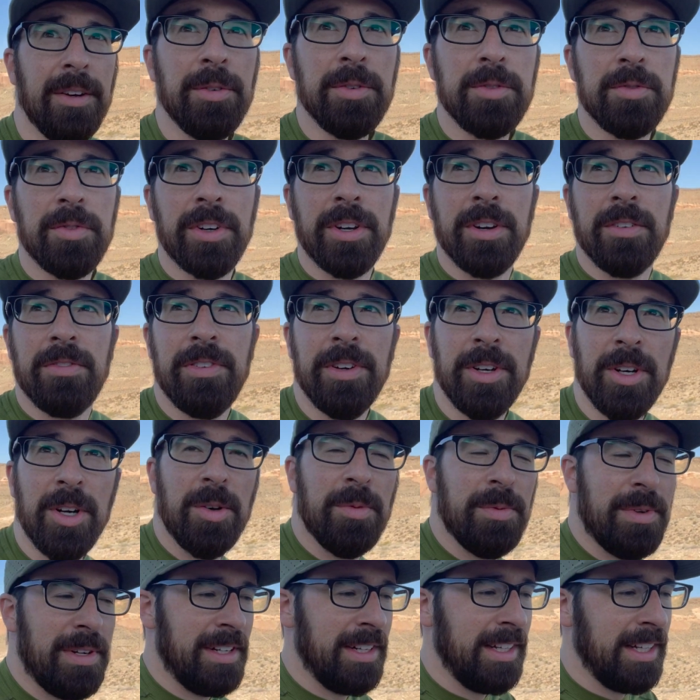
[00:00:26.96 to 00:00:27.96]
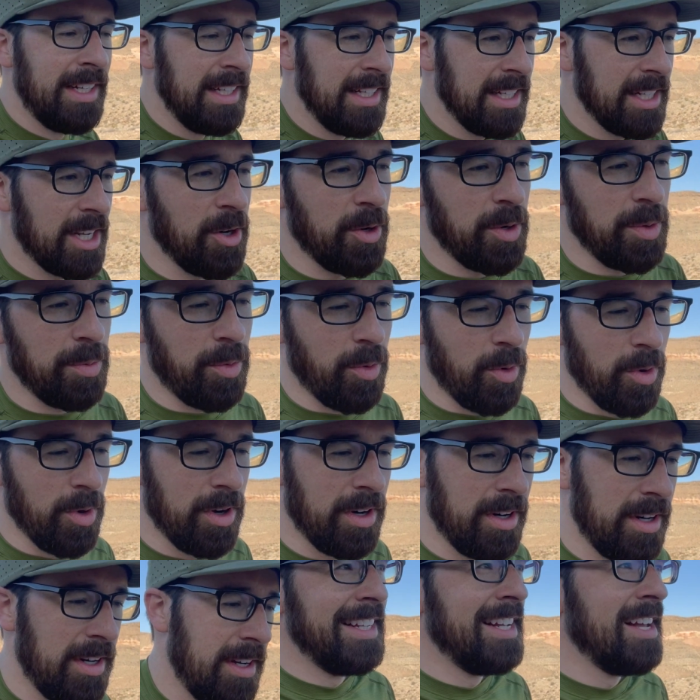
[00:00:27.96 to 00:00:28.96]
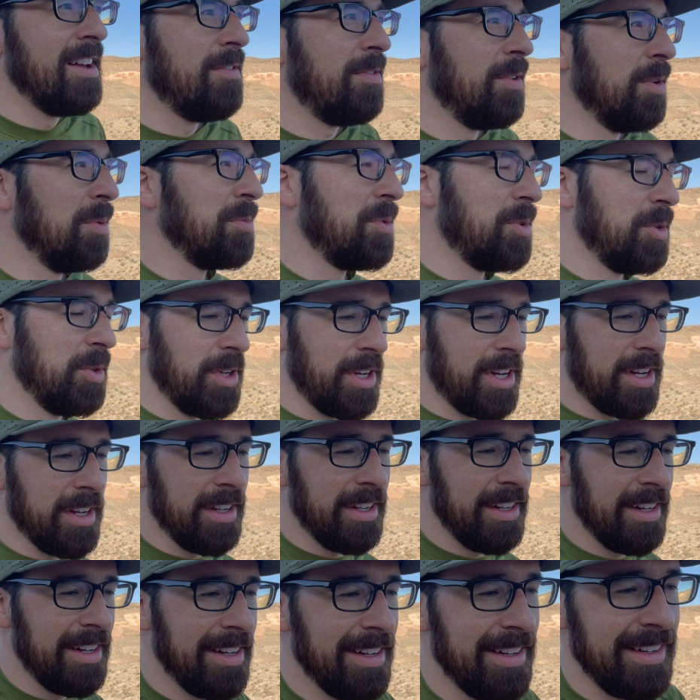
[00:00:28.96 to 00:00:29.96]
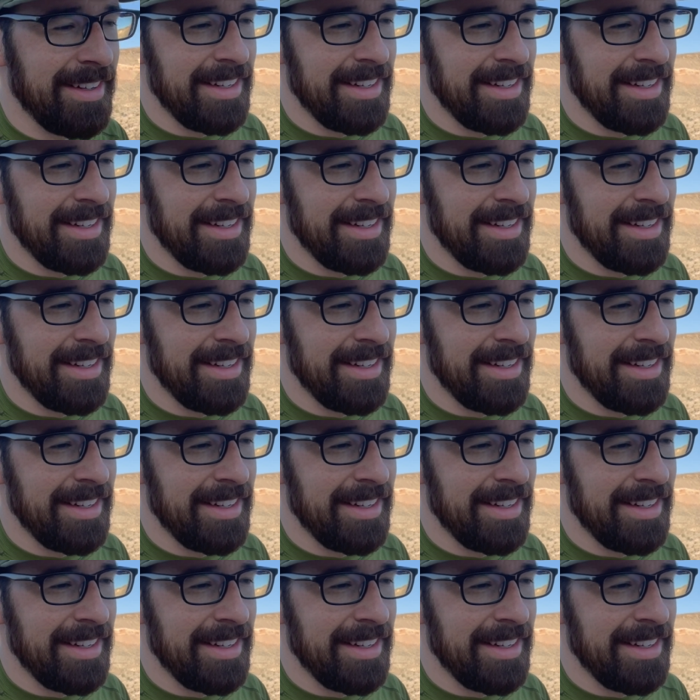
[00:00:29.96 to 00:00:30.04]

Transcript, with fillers: was fun to film. Cody Bohr filmed really good